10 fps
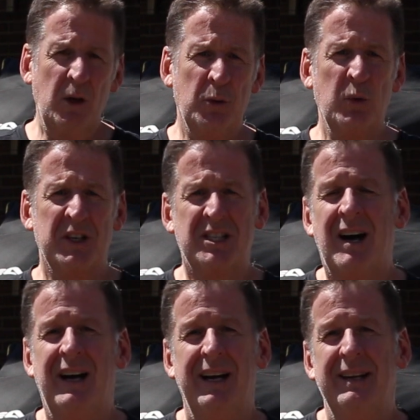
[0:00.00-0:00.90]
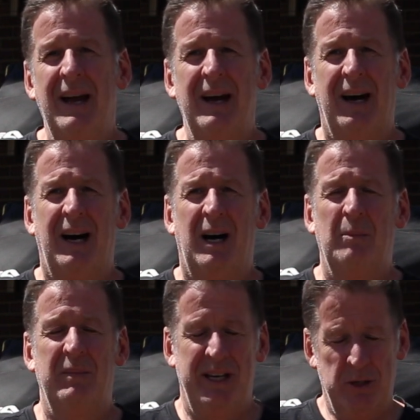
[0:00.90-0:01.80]
through the side,
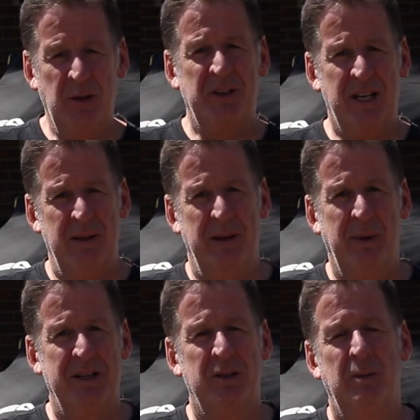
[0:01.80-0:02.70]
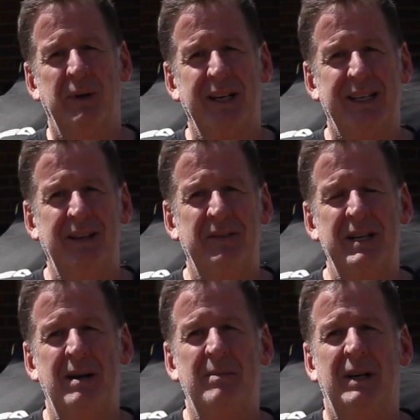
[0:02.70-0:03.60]
they do have to cut the muscle, but it gives
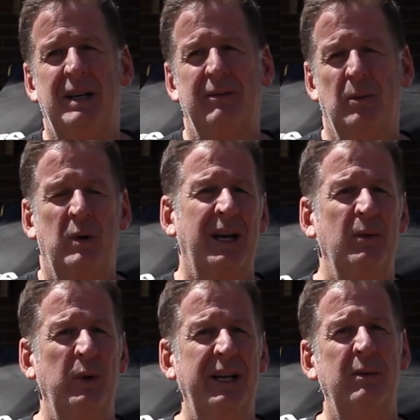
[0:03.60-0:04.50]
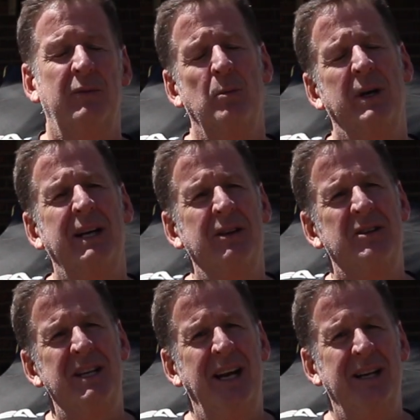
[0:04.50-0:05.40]
them, from what I read and from what I
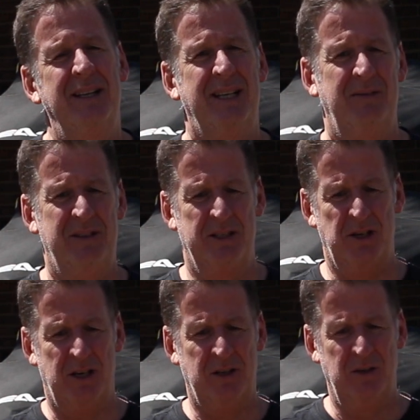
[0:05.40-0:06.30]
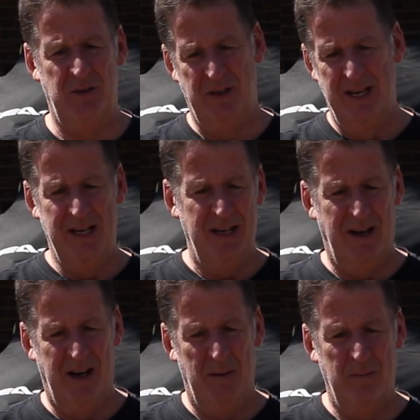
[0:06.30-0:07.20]
understand, it gives the doctor
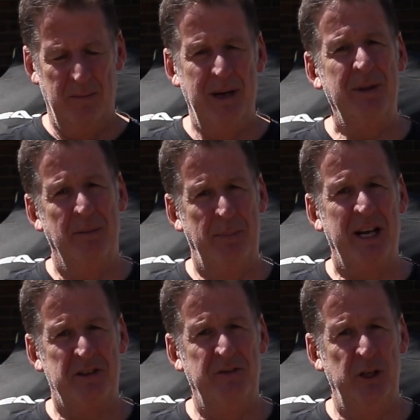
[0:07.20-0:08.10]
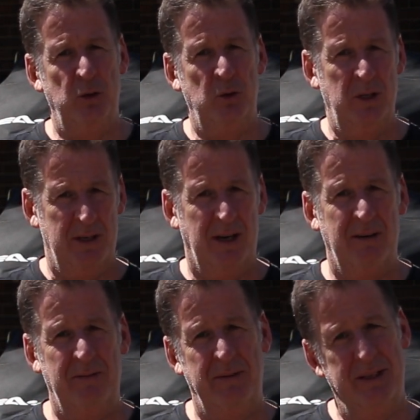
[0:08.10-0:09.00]
maybe the best view
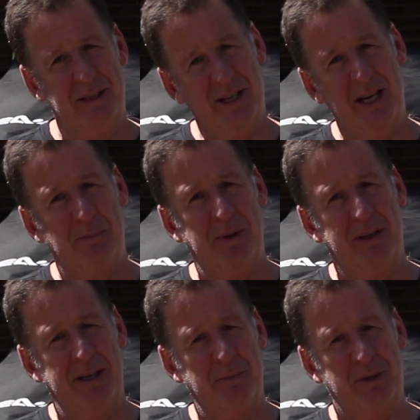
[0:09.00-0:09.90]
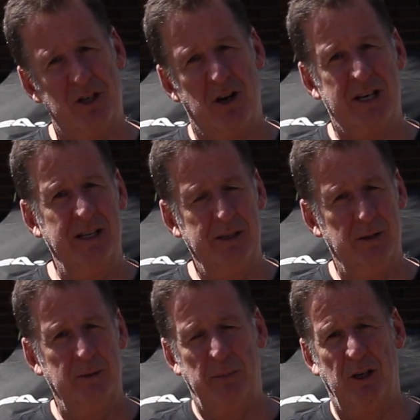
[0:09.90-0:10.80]
of the hip and the hip socket and
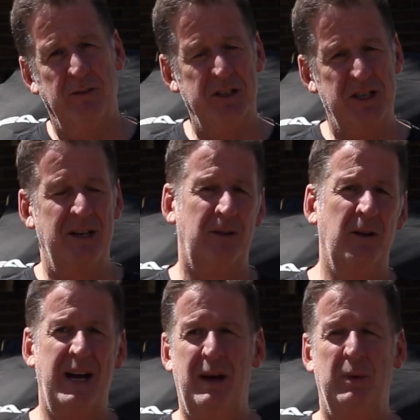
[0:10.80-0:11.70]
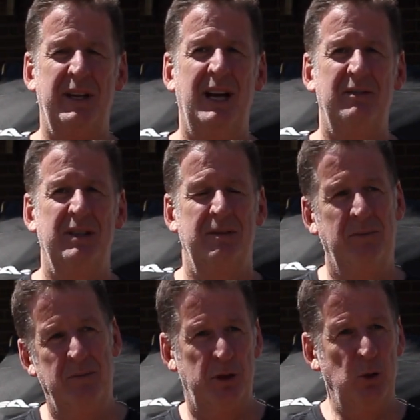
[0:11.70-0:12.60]
their pelvis and all that, what they have to
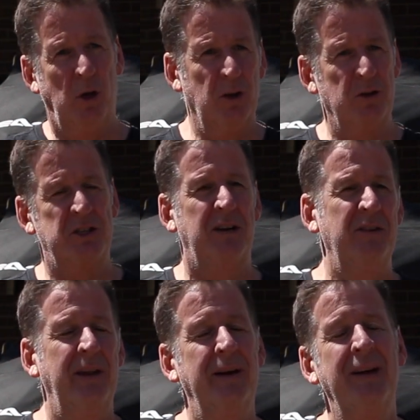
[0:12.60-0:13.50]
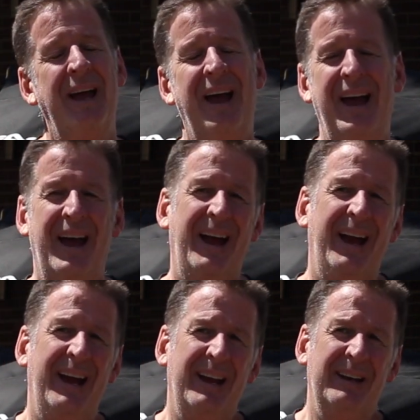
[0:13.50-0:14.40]
do all their stuff in there.
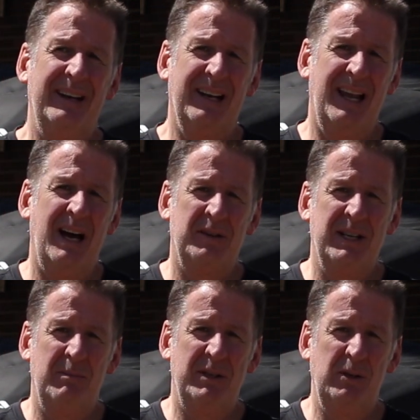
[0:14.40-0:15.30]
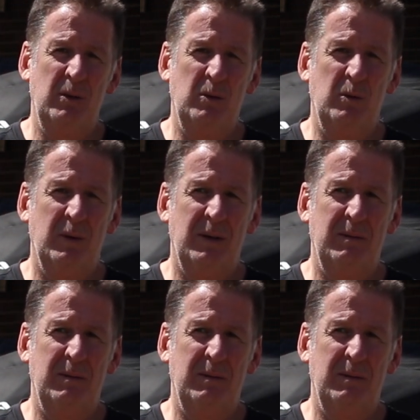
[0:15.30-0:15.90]
And it allows them to